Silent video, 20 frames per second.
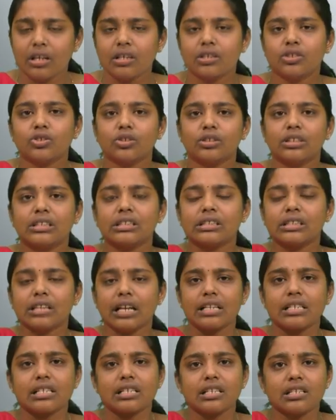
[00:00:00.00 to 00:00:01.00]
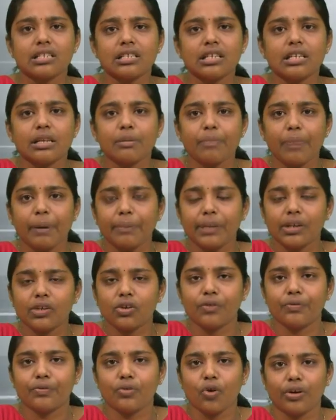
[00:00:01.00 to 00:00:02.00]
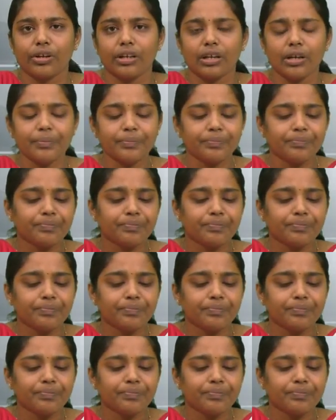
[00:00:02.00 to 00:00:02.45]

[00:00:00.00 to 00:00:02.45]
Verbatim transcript: So this is considered as a Republic of Korea.